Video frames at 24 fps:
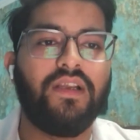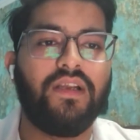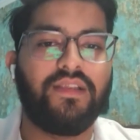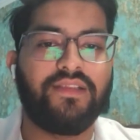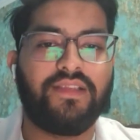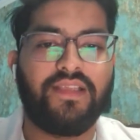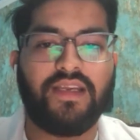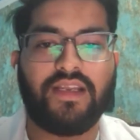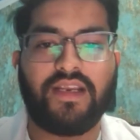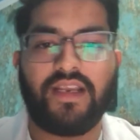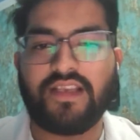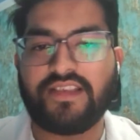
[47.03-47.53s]

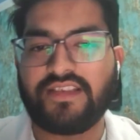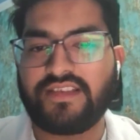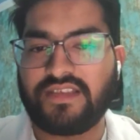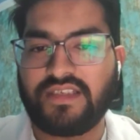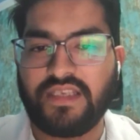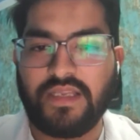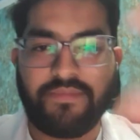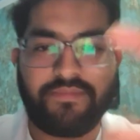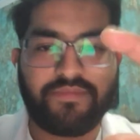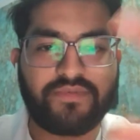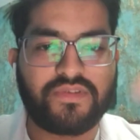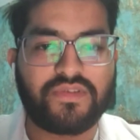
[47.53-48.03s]
There are
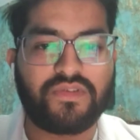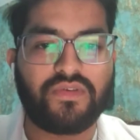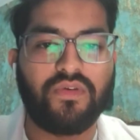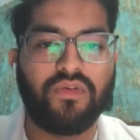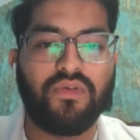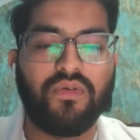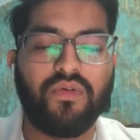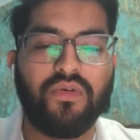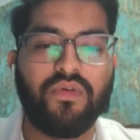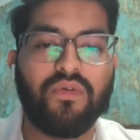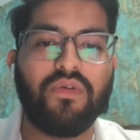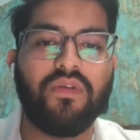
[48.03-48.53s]
steps
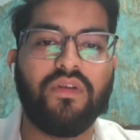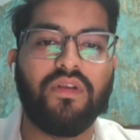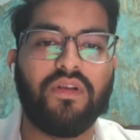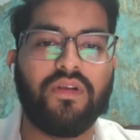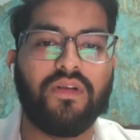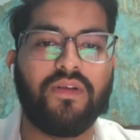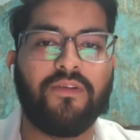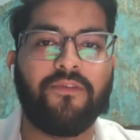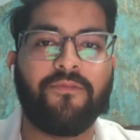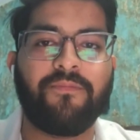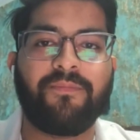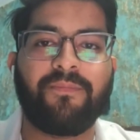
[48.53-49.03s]

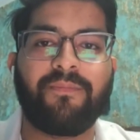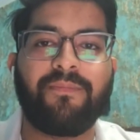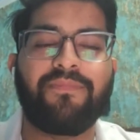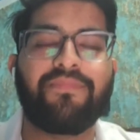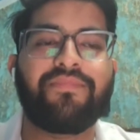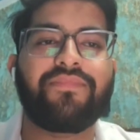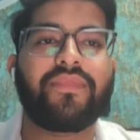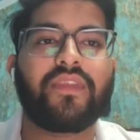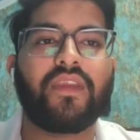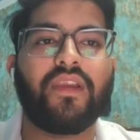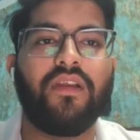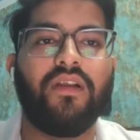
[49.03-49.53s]
to
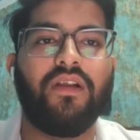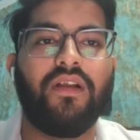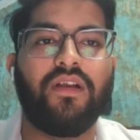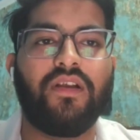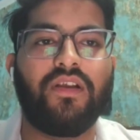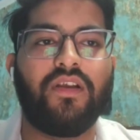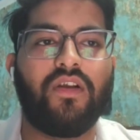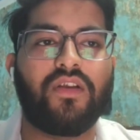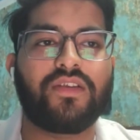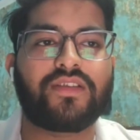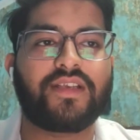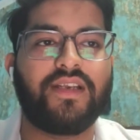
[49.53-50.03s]

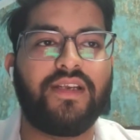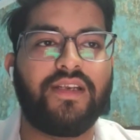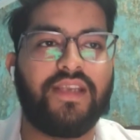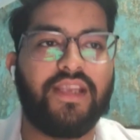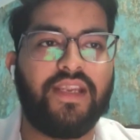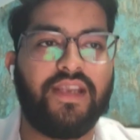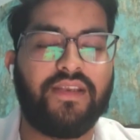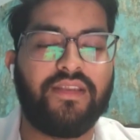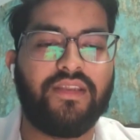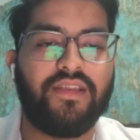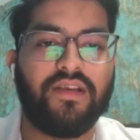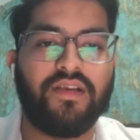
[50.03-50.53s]

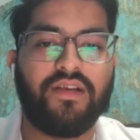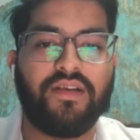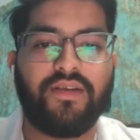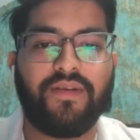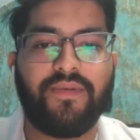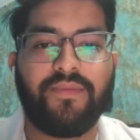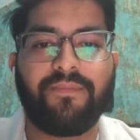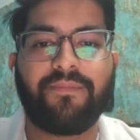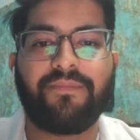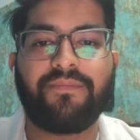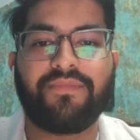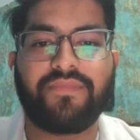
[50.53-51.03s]
auscultate
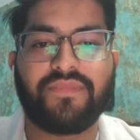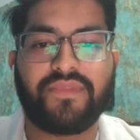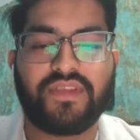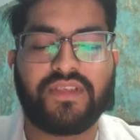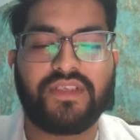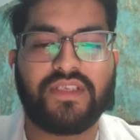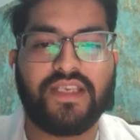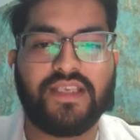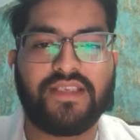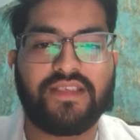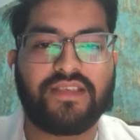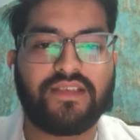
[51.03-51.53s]
the
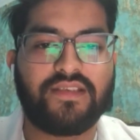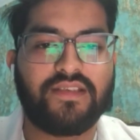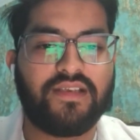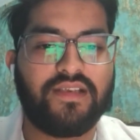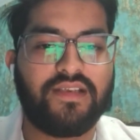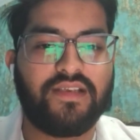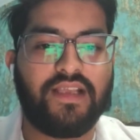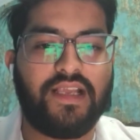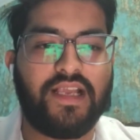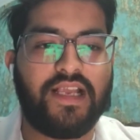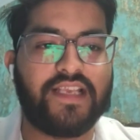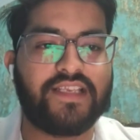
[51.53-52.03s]
chest
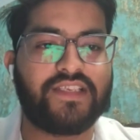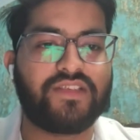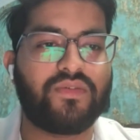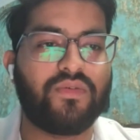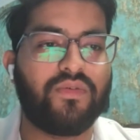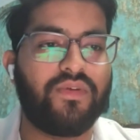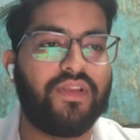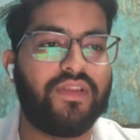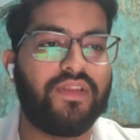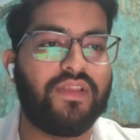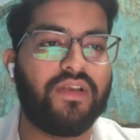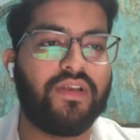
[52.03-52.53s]
as
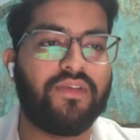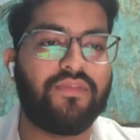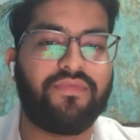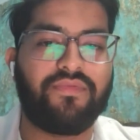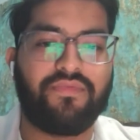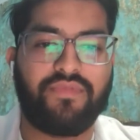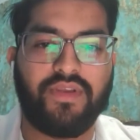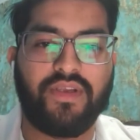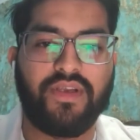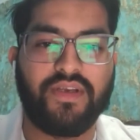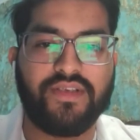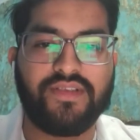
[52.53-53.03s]
shown in the
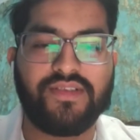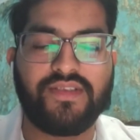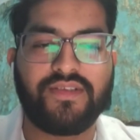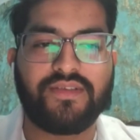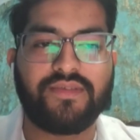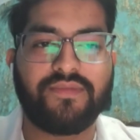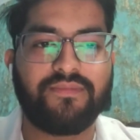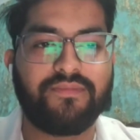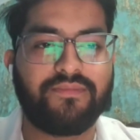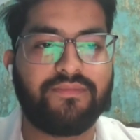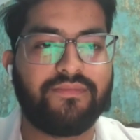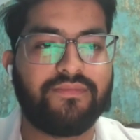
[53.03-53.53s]

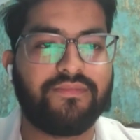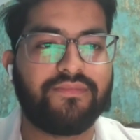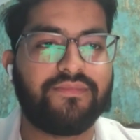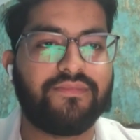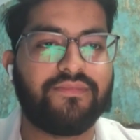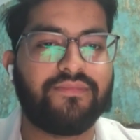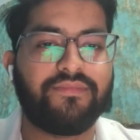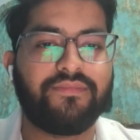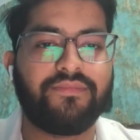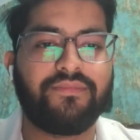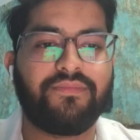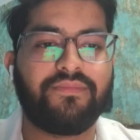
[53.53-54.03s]
figures.
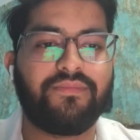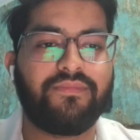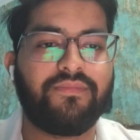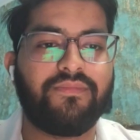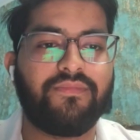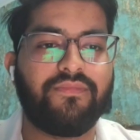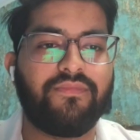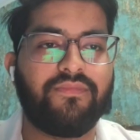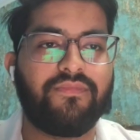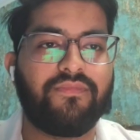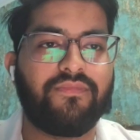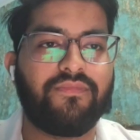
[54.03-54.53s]

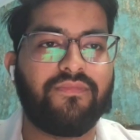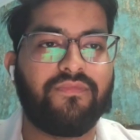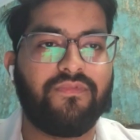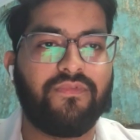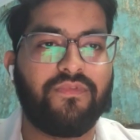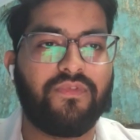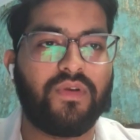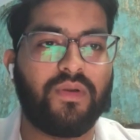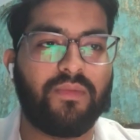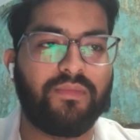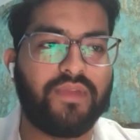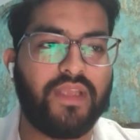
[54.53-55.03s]

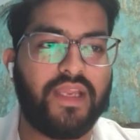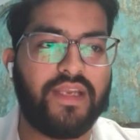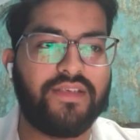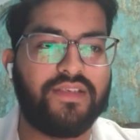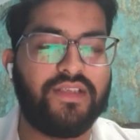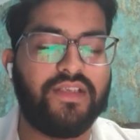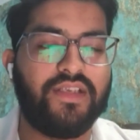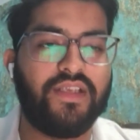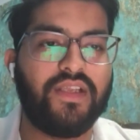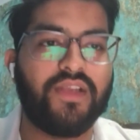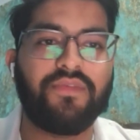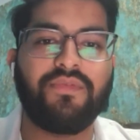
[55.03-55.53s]
From the
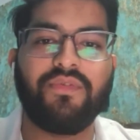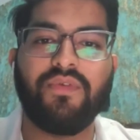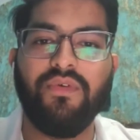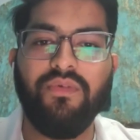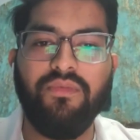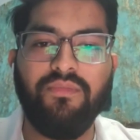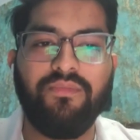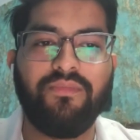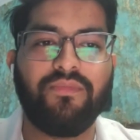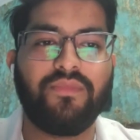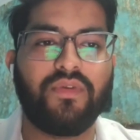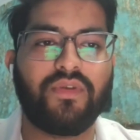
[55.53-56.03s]
anterior
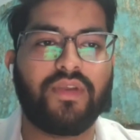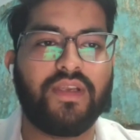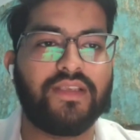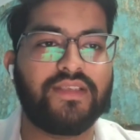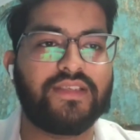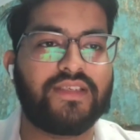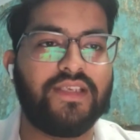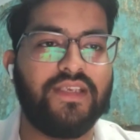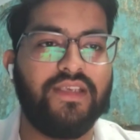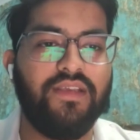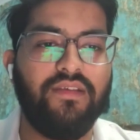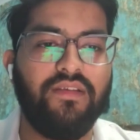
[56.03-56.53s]
view, you can
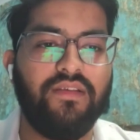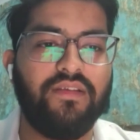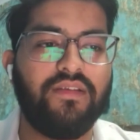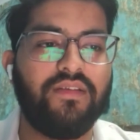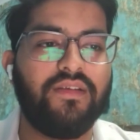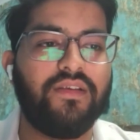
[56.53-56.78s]
see